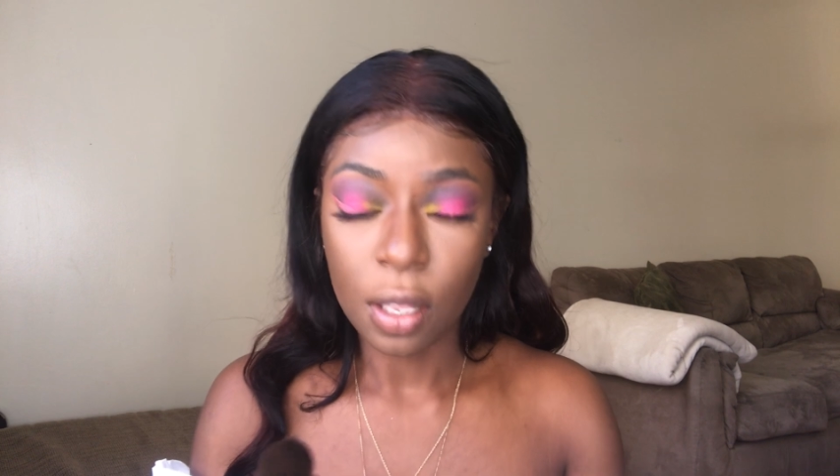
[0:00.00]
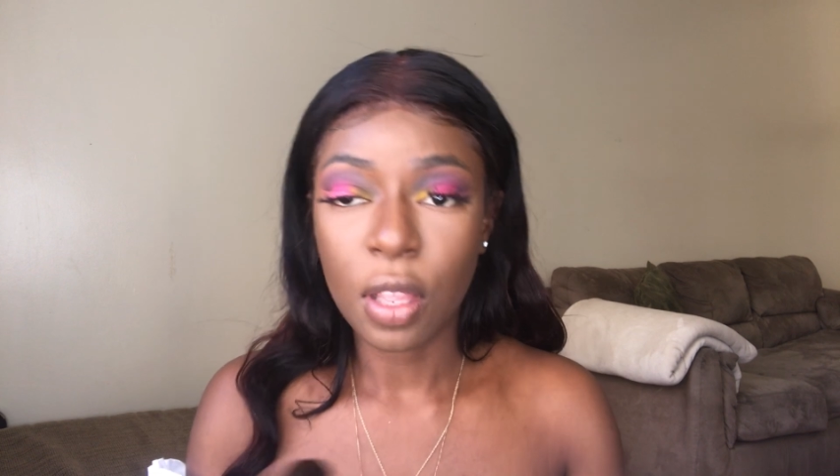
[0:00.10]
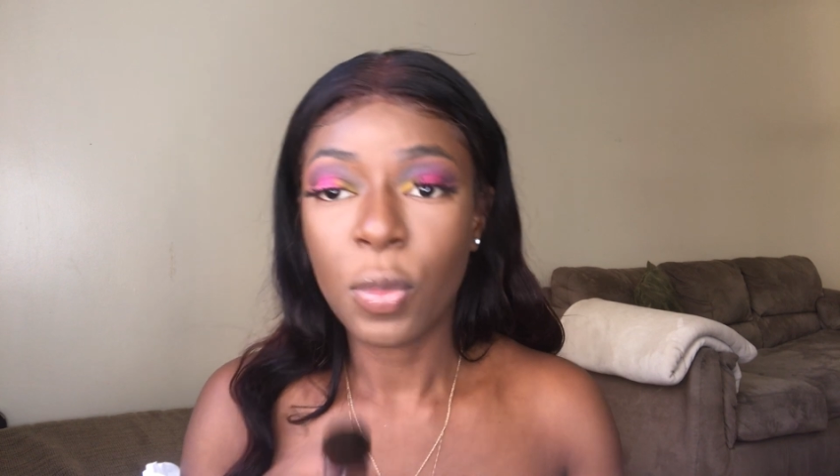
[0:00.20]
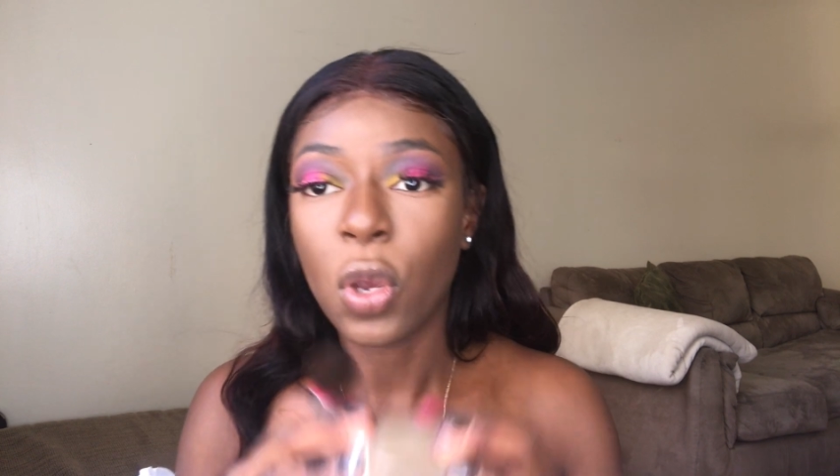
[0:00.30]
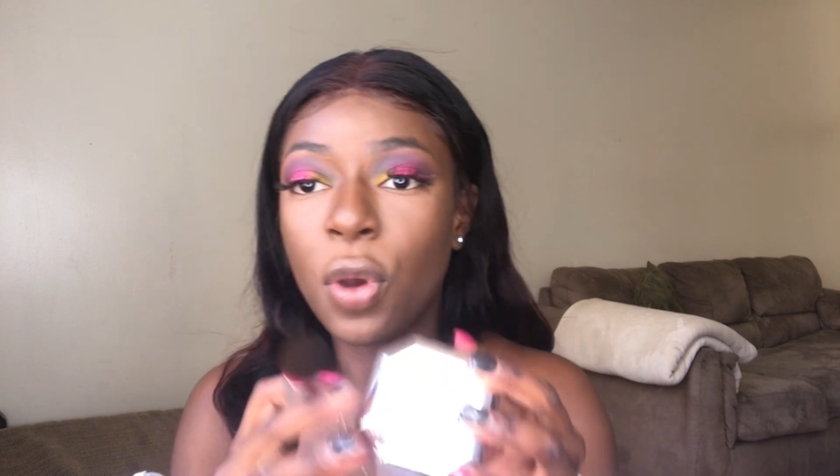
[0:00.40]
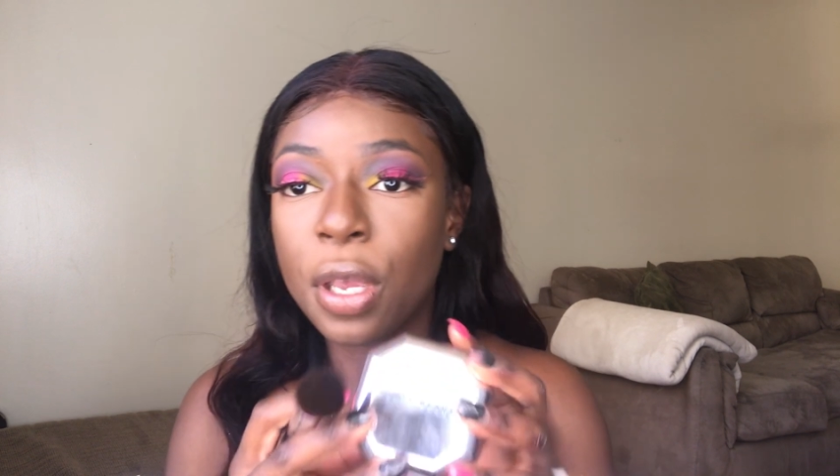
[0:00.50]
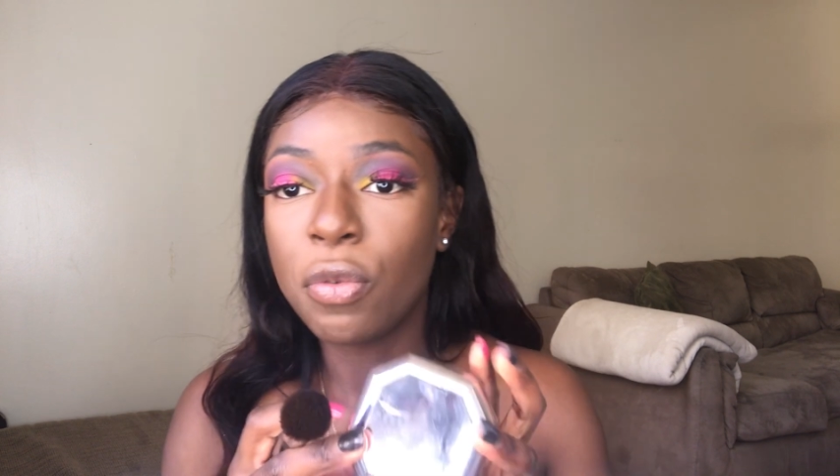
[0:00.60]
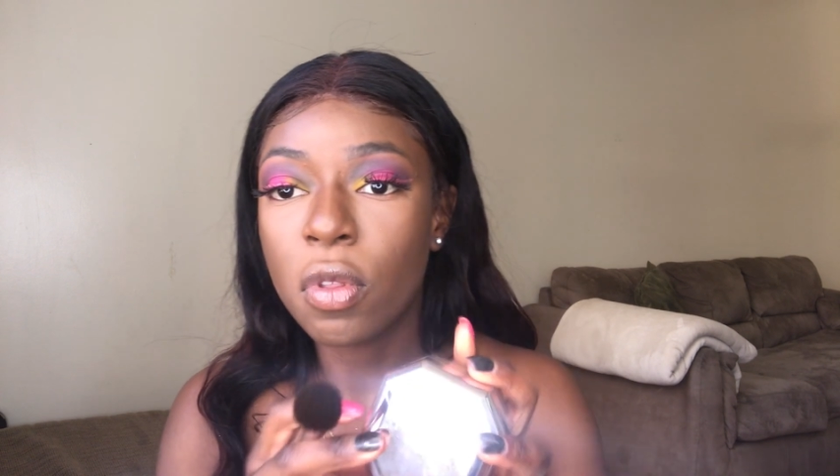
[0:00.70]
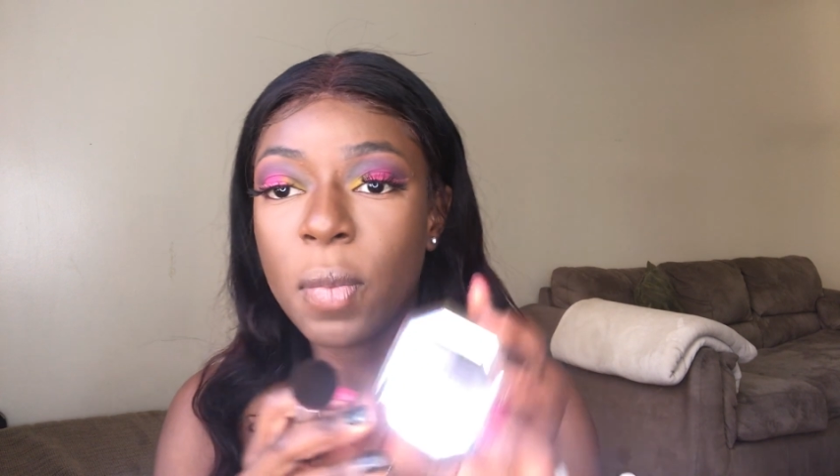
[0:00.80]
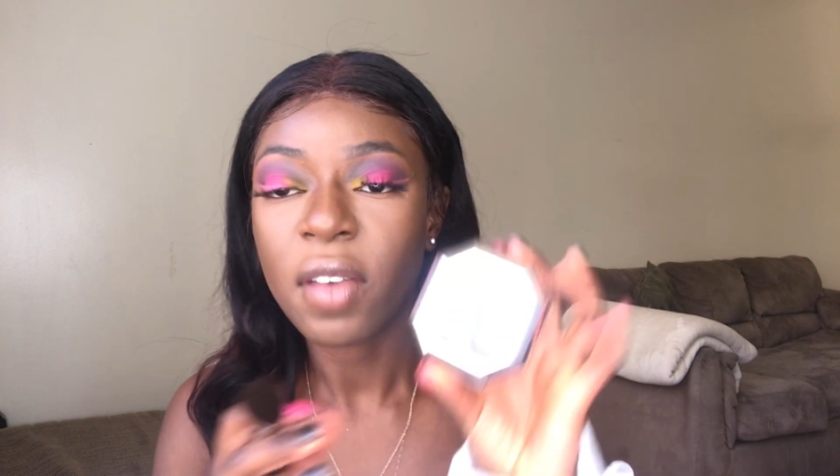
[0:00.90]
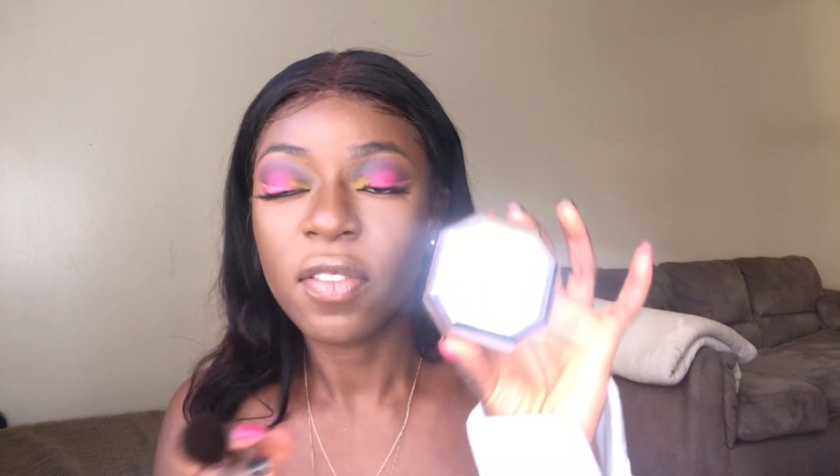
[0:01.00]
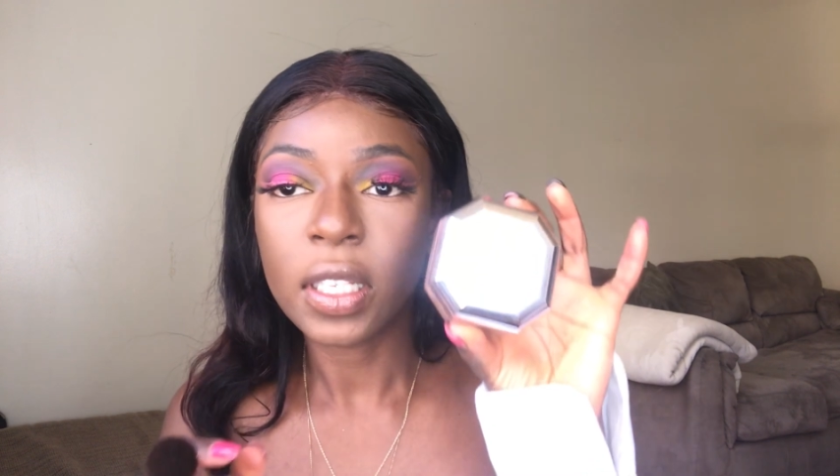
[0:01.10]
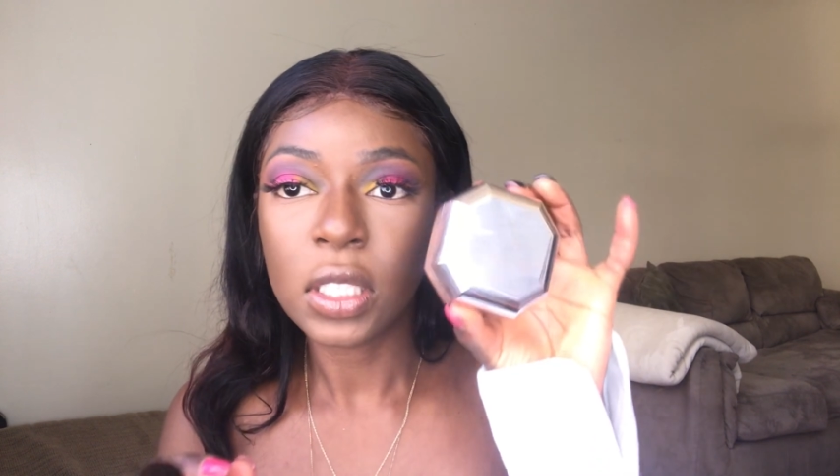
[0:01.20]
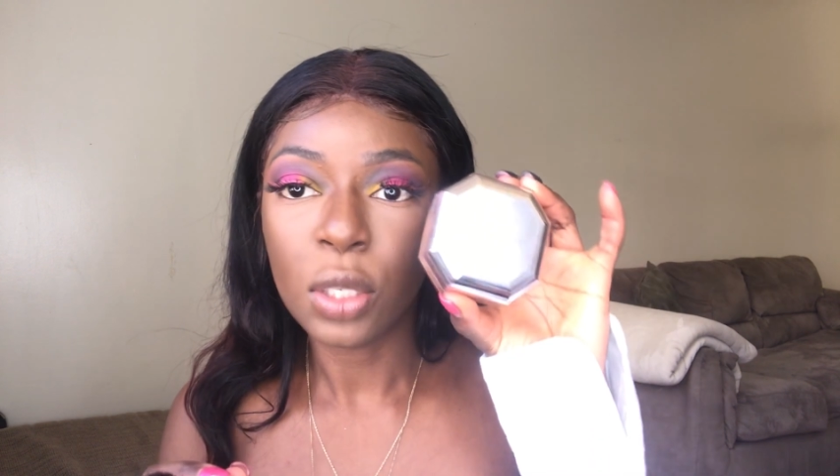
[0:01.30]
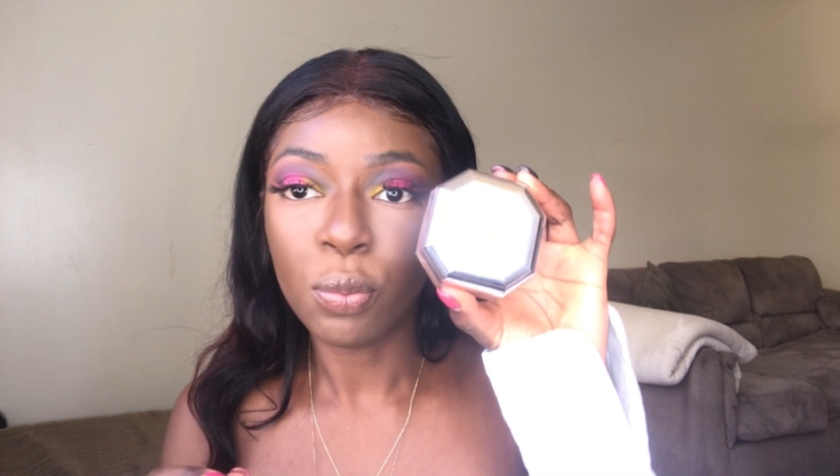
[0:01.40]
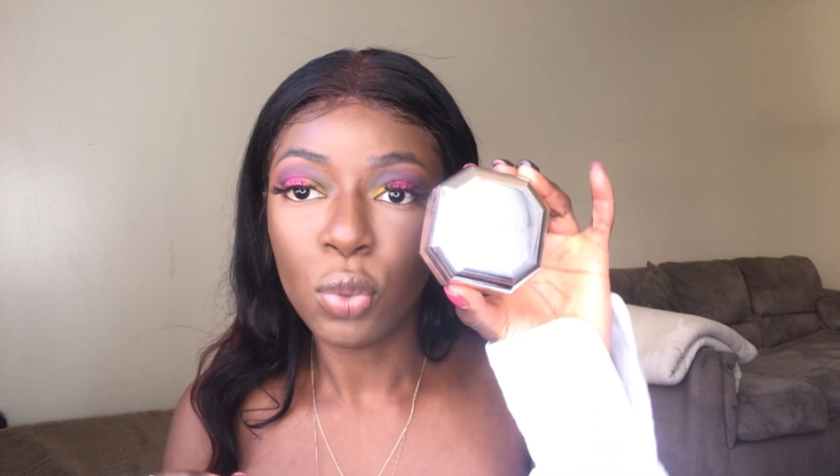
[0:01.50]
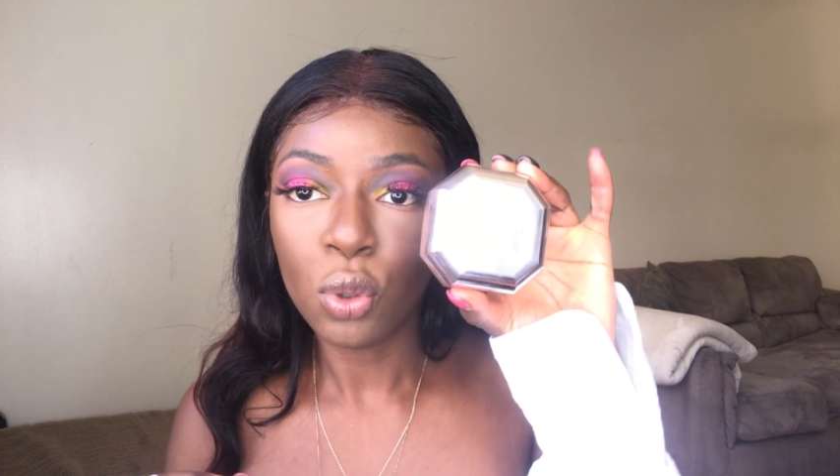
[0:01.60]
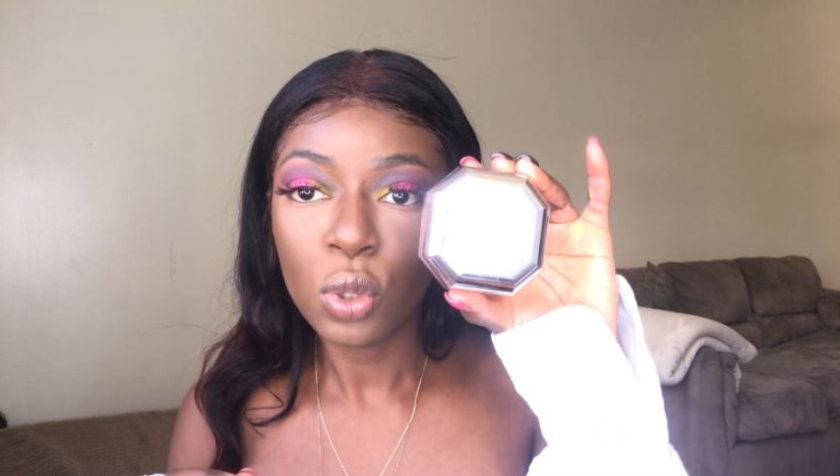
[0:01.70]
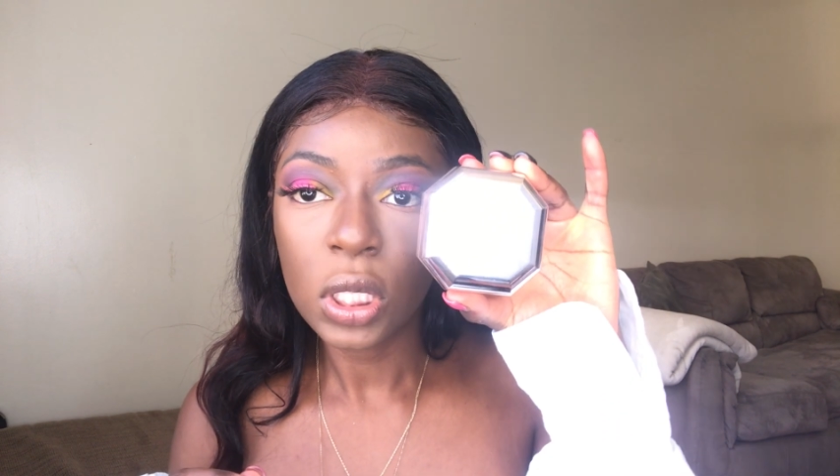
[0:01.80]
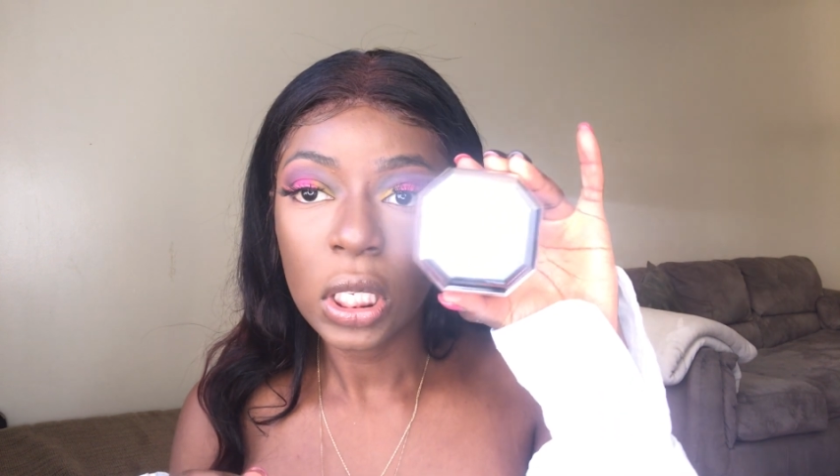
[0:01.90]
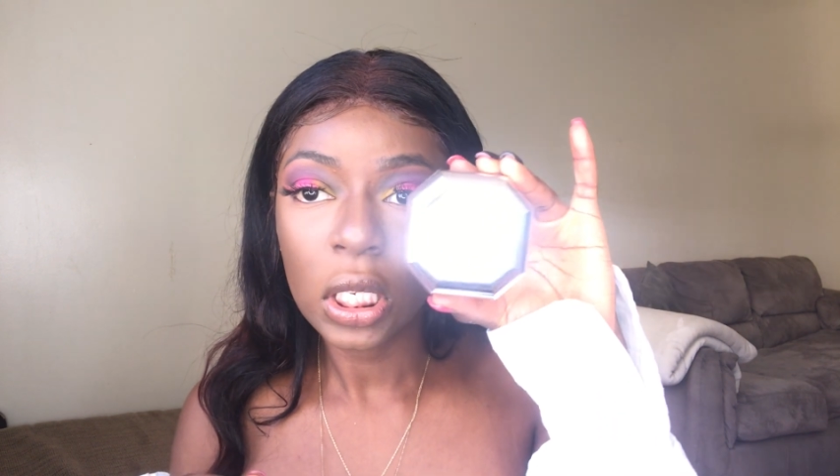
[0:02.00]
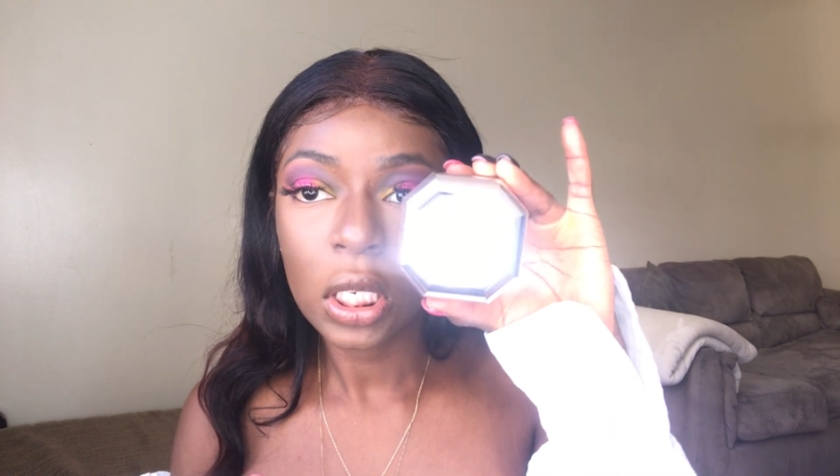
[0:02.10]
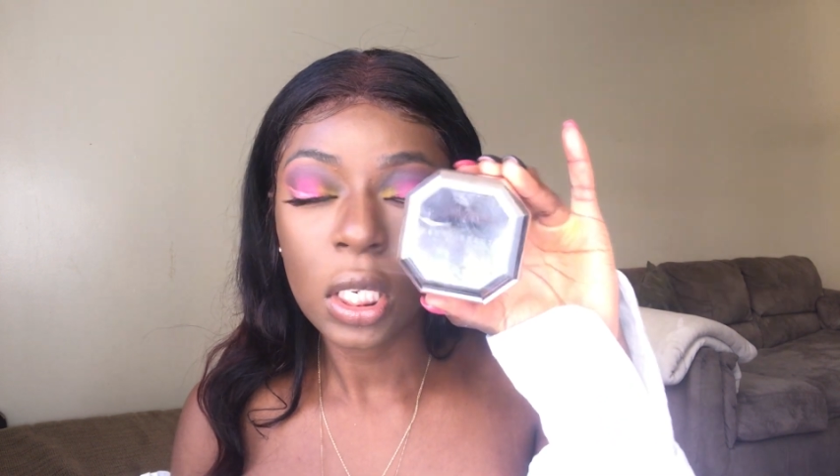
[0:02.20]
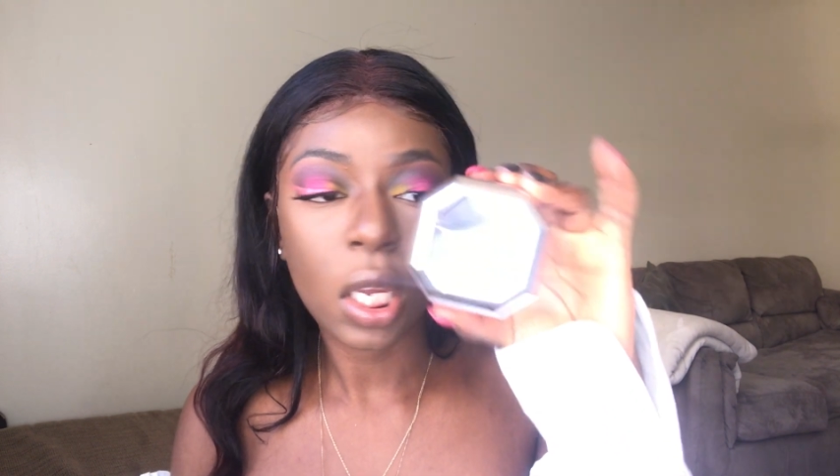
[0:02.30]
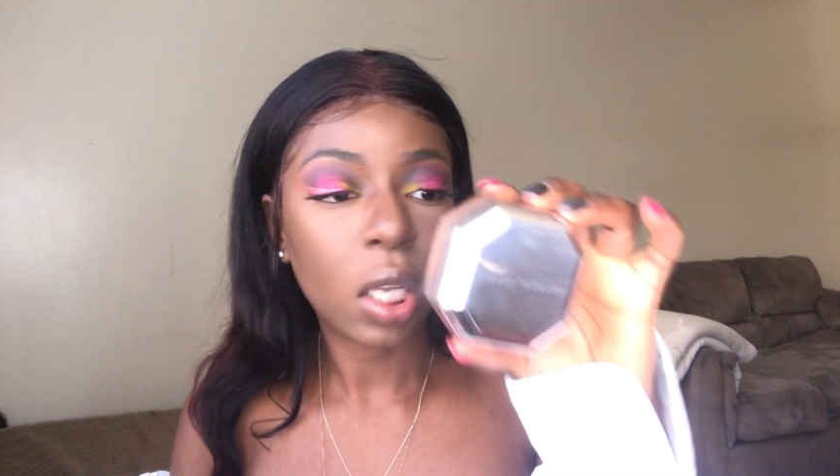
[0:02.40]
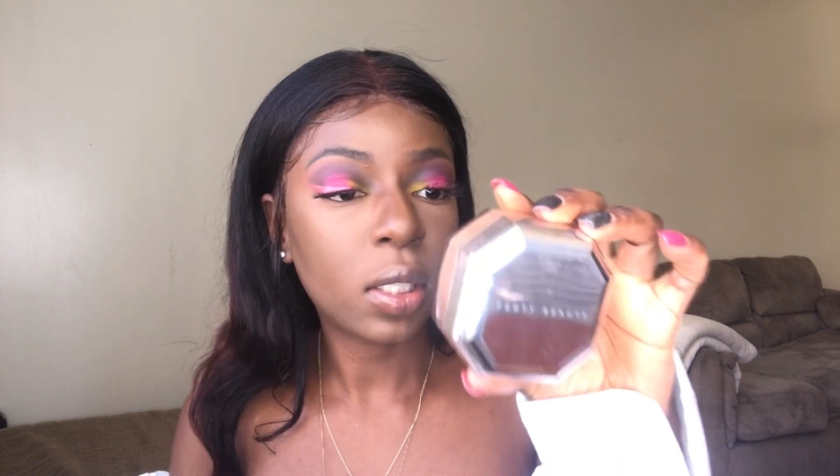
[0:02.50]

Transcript: I'll then be going in with my Fenty Beauty